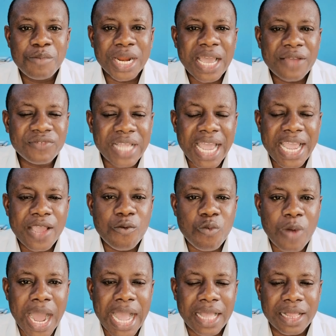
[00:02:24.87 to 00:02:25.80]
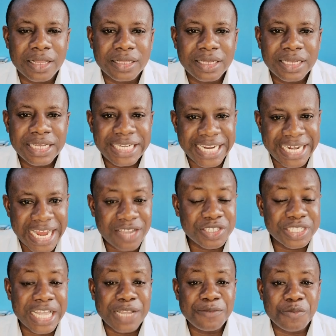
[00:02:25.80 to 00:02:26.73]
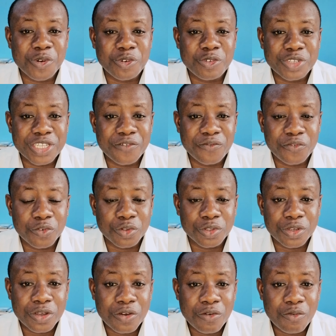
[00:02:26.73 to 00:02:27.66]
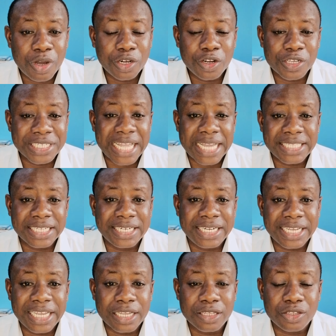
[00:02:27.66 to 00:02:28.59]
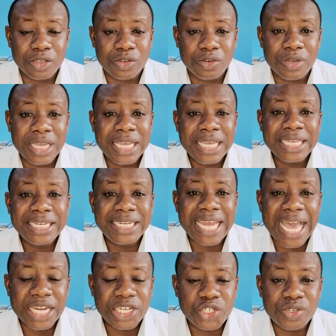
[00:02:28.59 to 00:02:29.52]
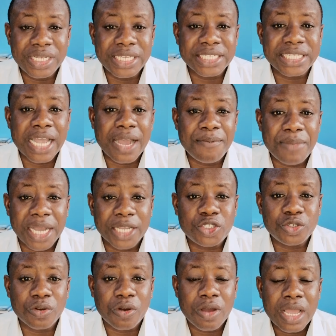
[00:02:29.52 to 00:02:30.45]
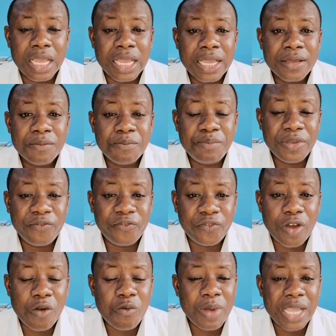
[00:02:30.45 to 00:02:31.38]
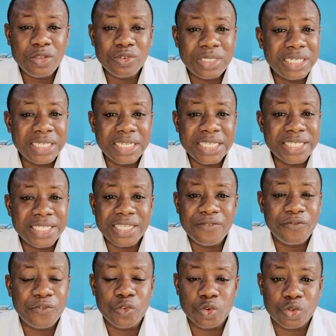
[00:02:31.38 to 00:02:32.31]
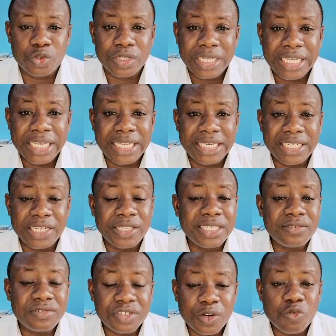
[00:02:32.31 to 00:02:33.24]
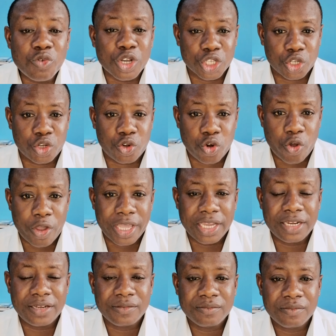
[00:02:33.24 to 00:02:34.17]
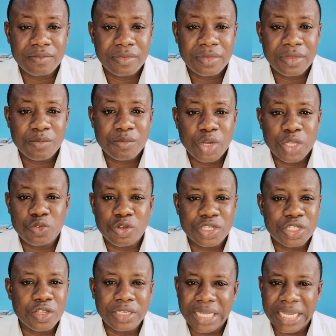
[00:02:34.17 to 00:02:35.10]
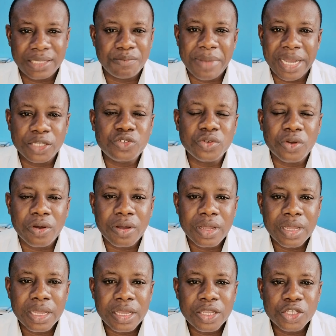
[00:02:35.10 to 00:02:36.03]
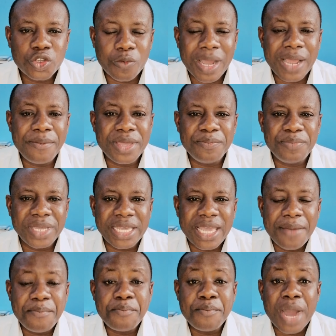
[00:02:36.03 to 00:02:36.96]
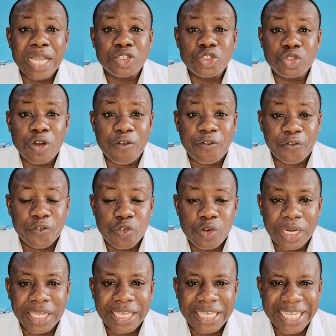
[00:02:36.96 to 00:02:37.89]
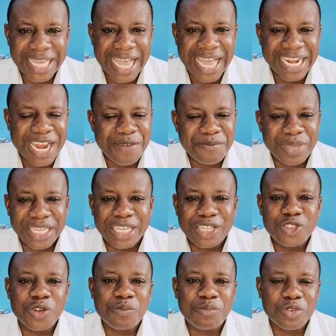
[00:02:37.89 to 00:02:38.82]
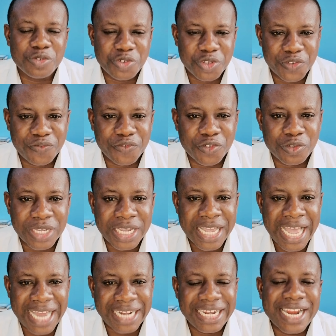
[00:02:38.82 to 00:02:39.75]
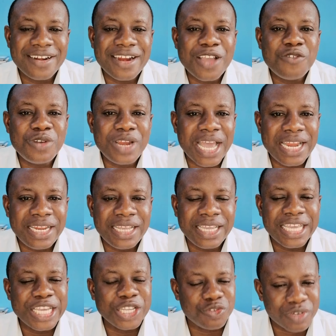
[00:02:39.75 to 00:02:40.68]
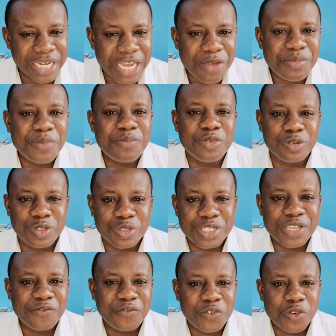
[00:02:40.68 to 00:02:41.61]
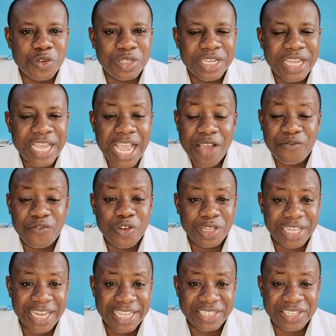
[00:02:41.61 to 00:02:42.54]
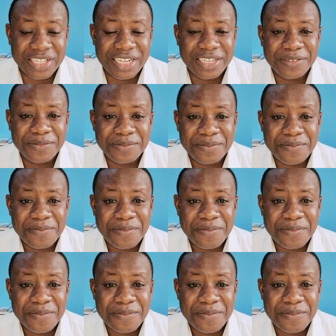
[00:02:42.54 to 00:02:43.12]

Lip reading: But after a while, they now start producing fruit. What does that indicate to you? That tree is now mature. Before, when you didn't see fruit, the tree was growing, but it was not yet mature. So when it became mature fully, it can now begin to produce fruit. And then regularly, it will now be producing fruit effortlessly.